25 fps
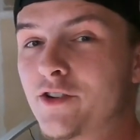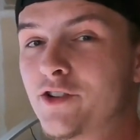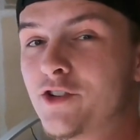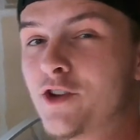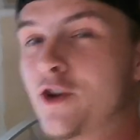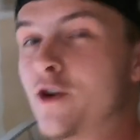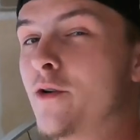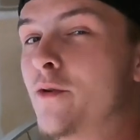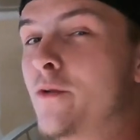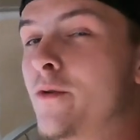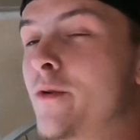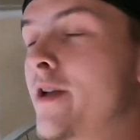
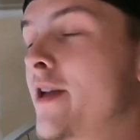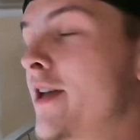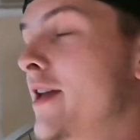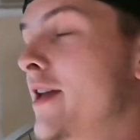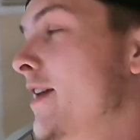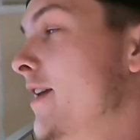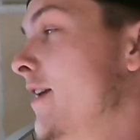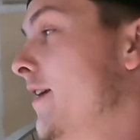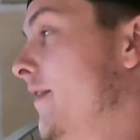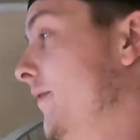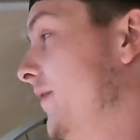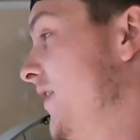So
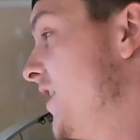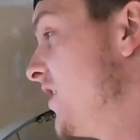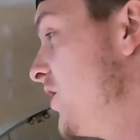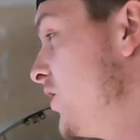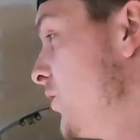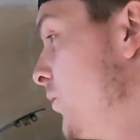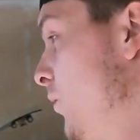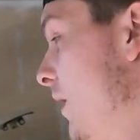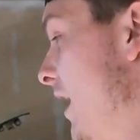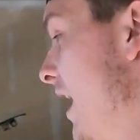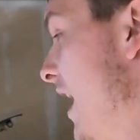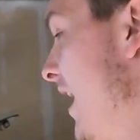this
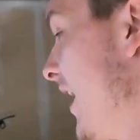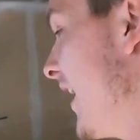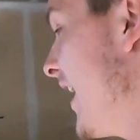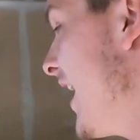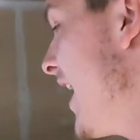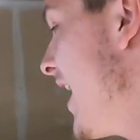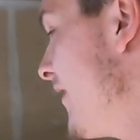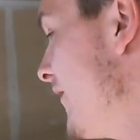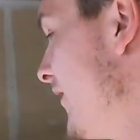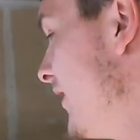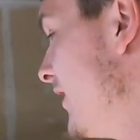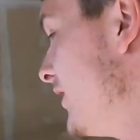is what I'm gonna
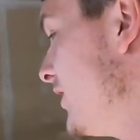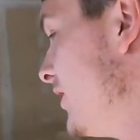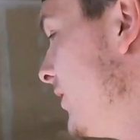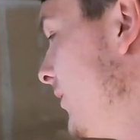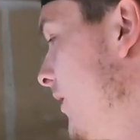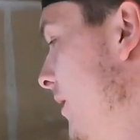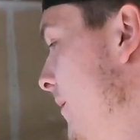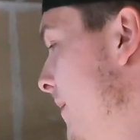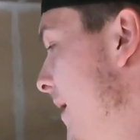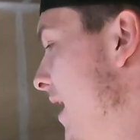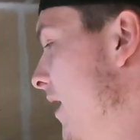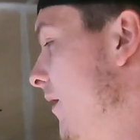have into
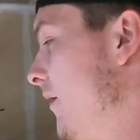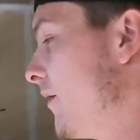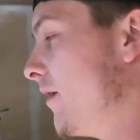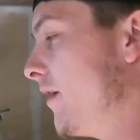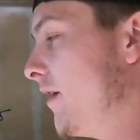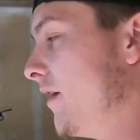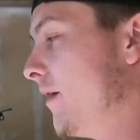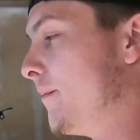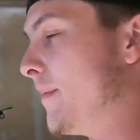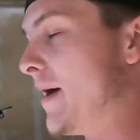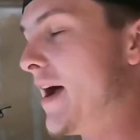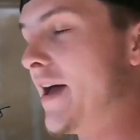it
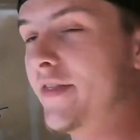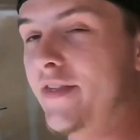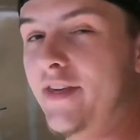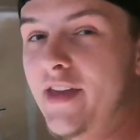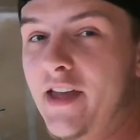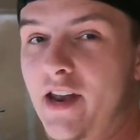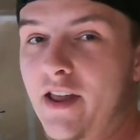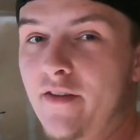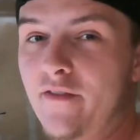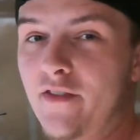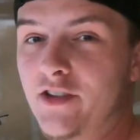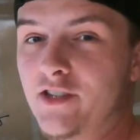about by the
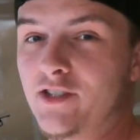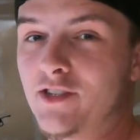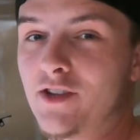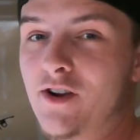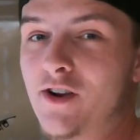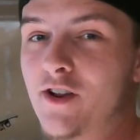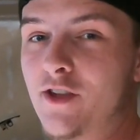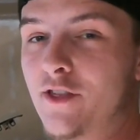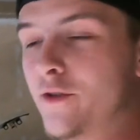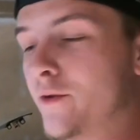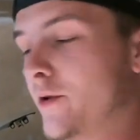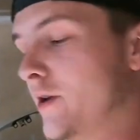end of it is
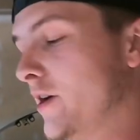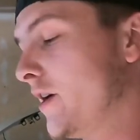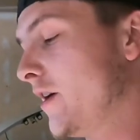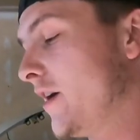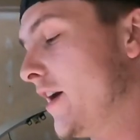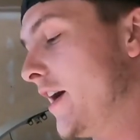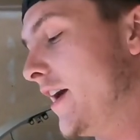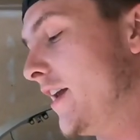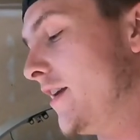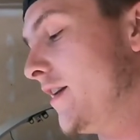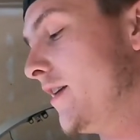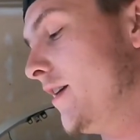33
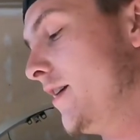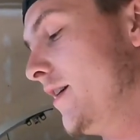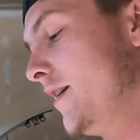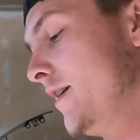grand.